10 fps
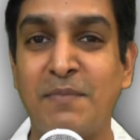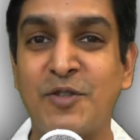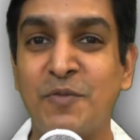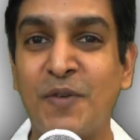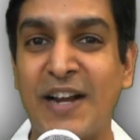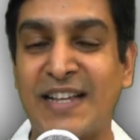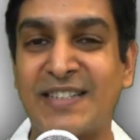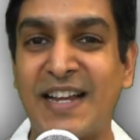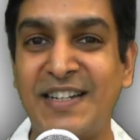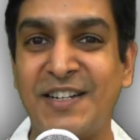I'm super
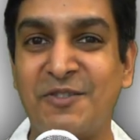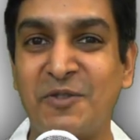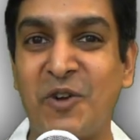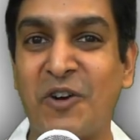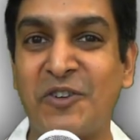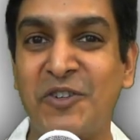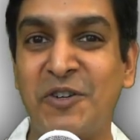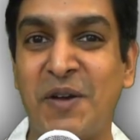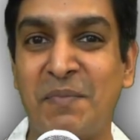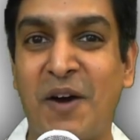excited to talk to
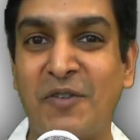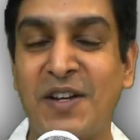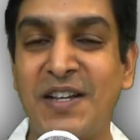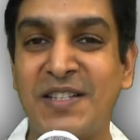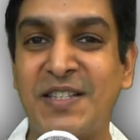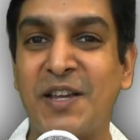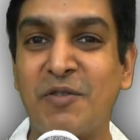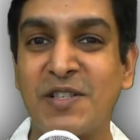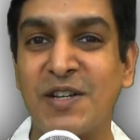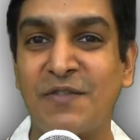you about
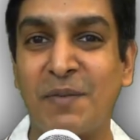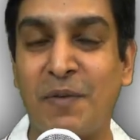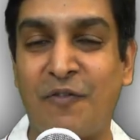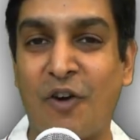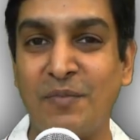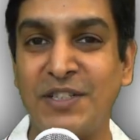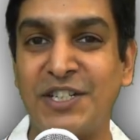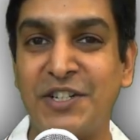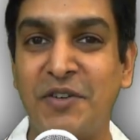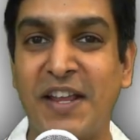SQL Server Performance
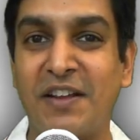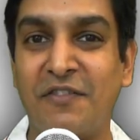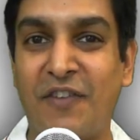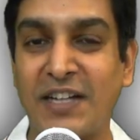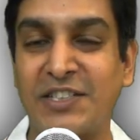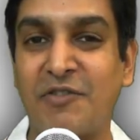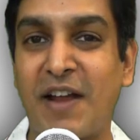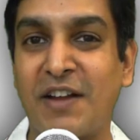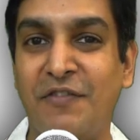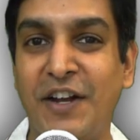Tuning Fast
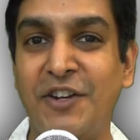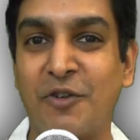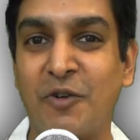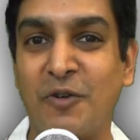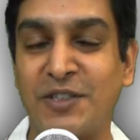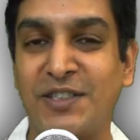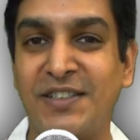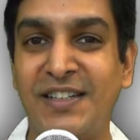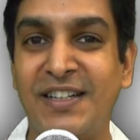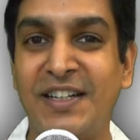Track Video Course.
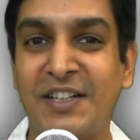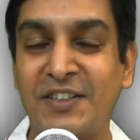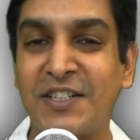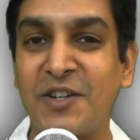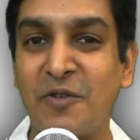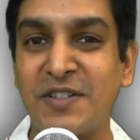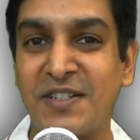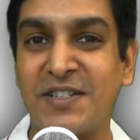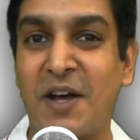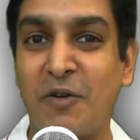This course
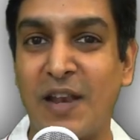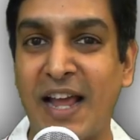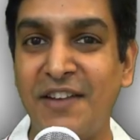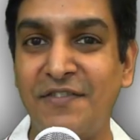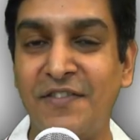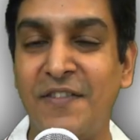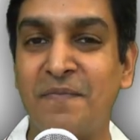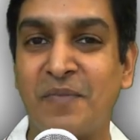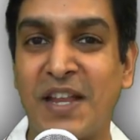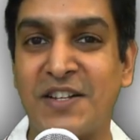is now live.
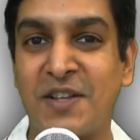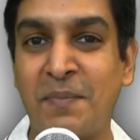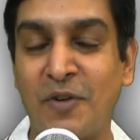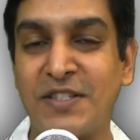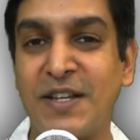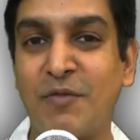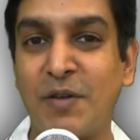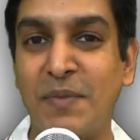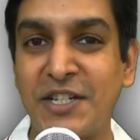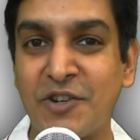It's up on
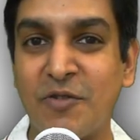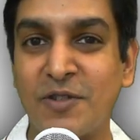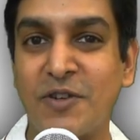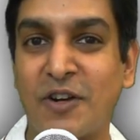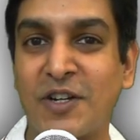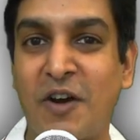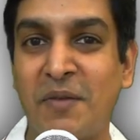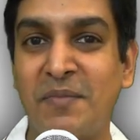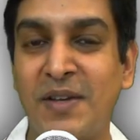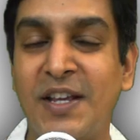
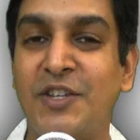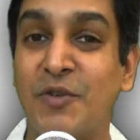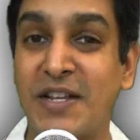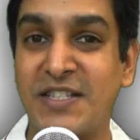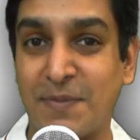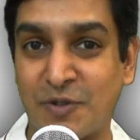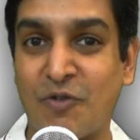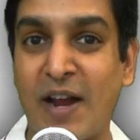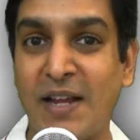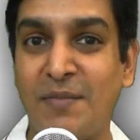sqlmaestros.com. You can
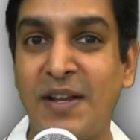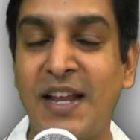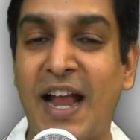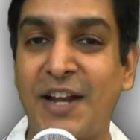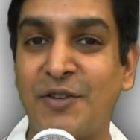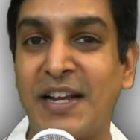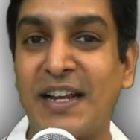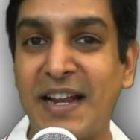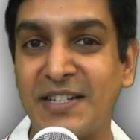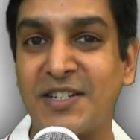subscribe and you can
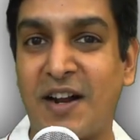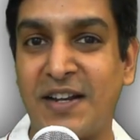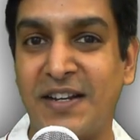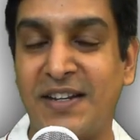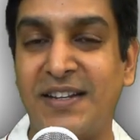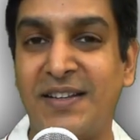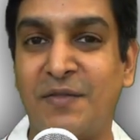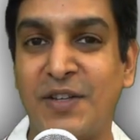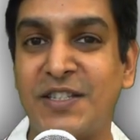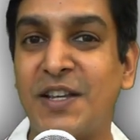get started
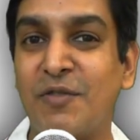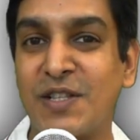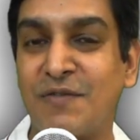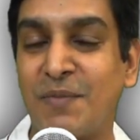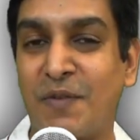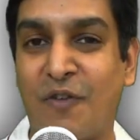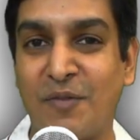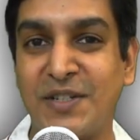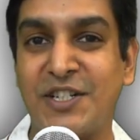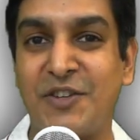with SQL Server
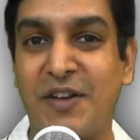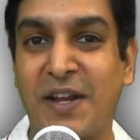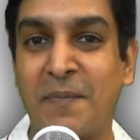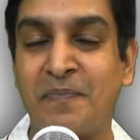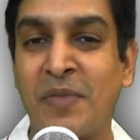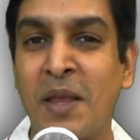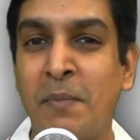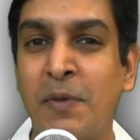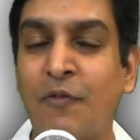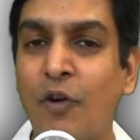Performance Tuning.
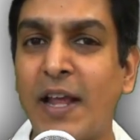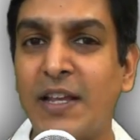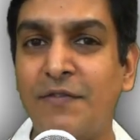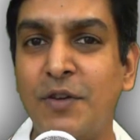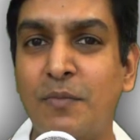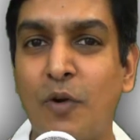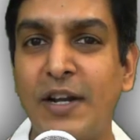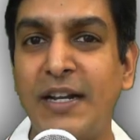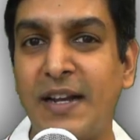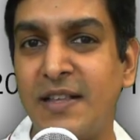Before I give you more
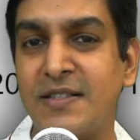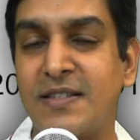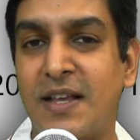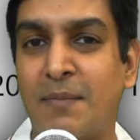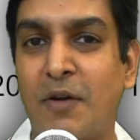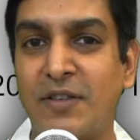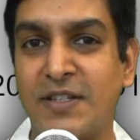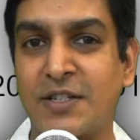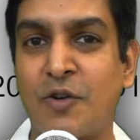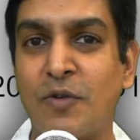details about
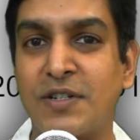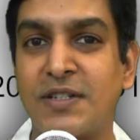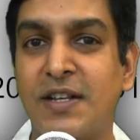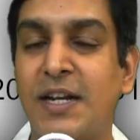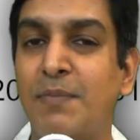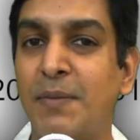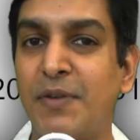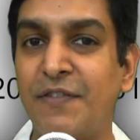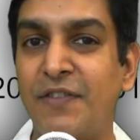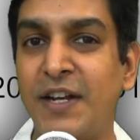this course, let me
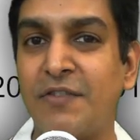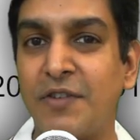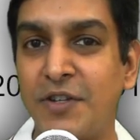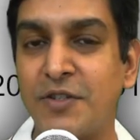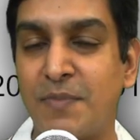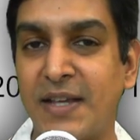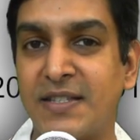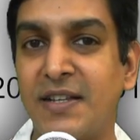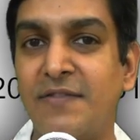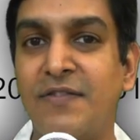briefly introduce
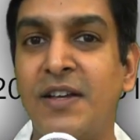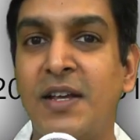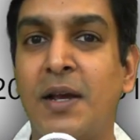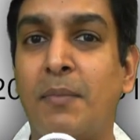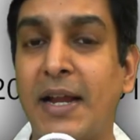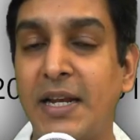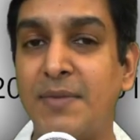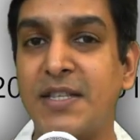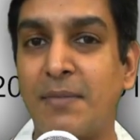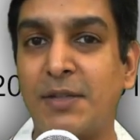myself. My name
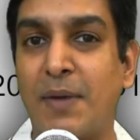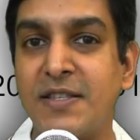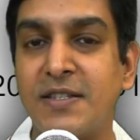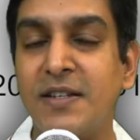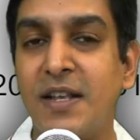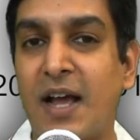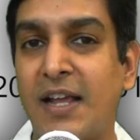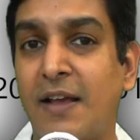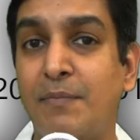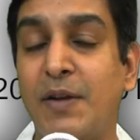is Amit Bansal.
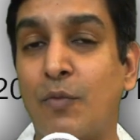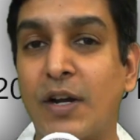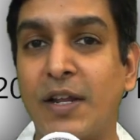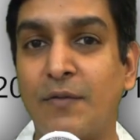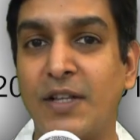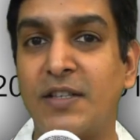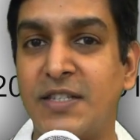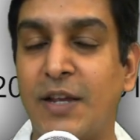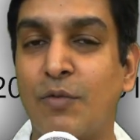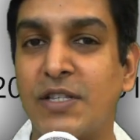I have been working with
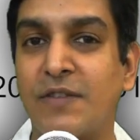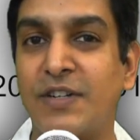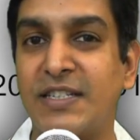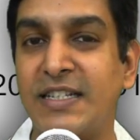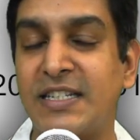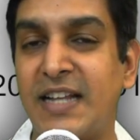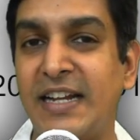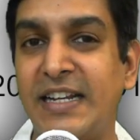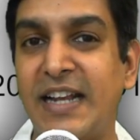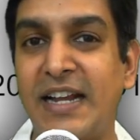SQL Server since
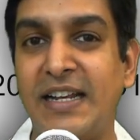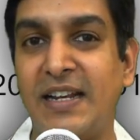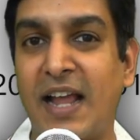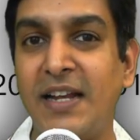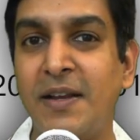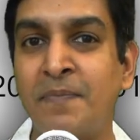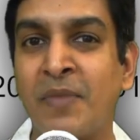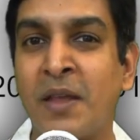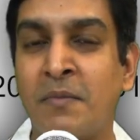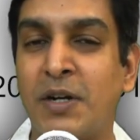1999,
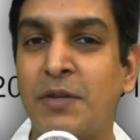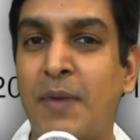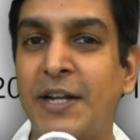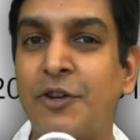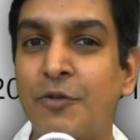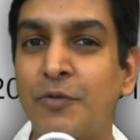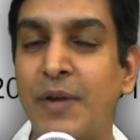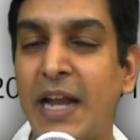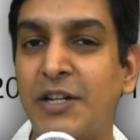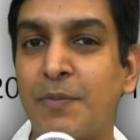but my
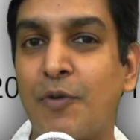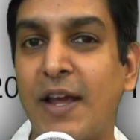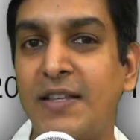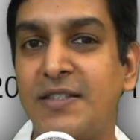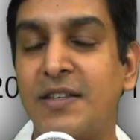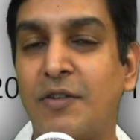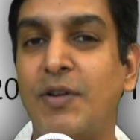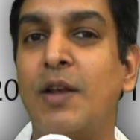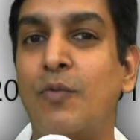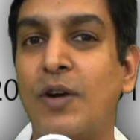true enterprise
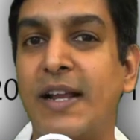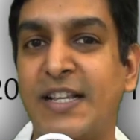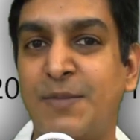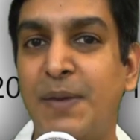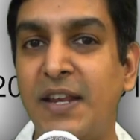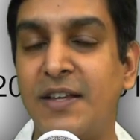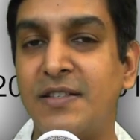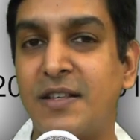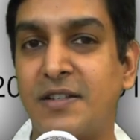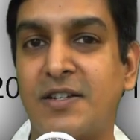real-world
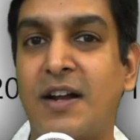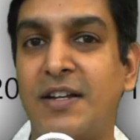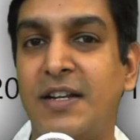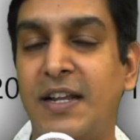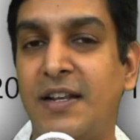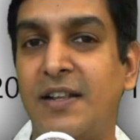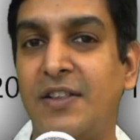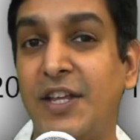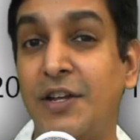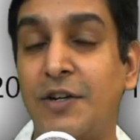experience started
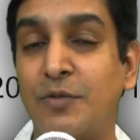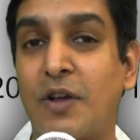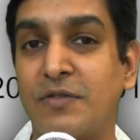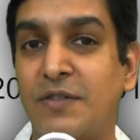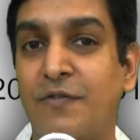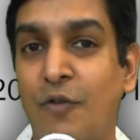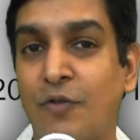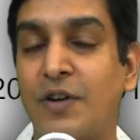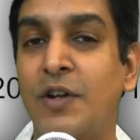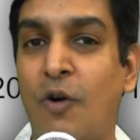in the year
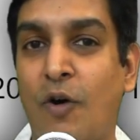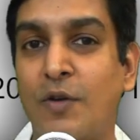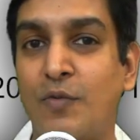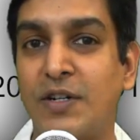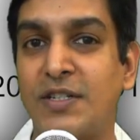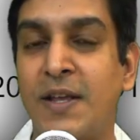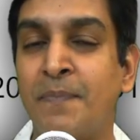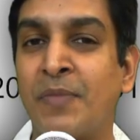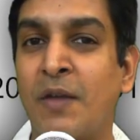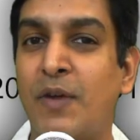2004 onwards,
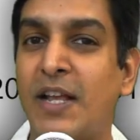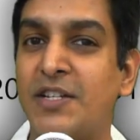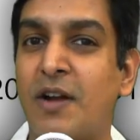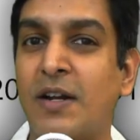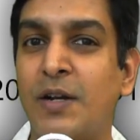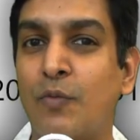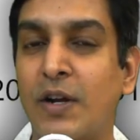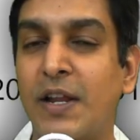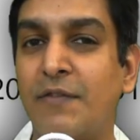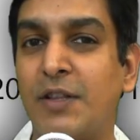when I started
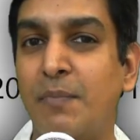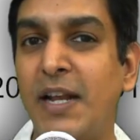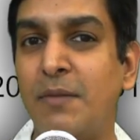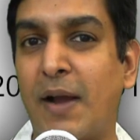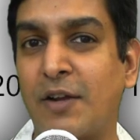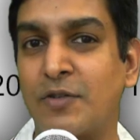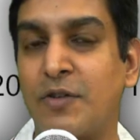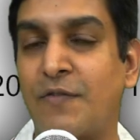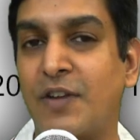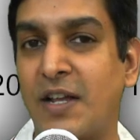working with many
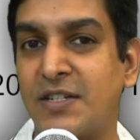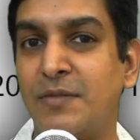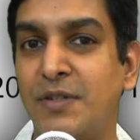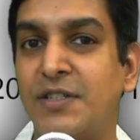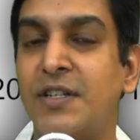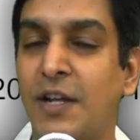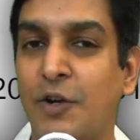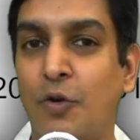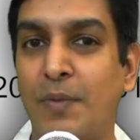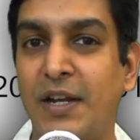Microsoft customers
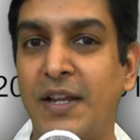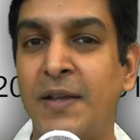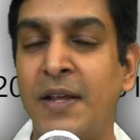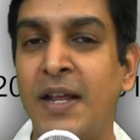globally.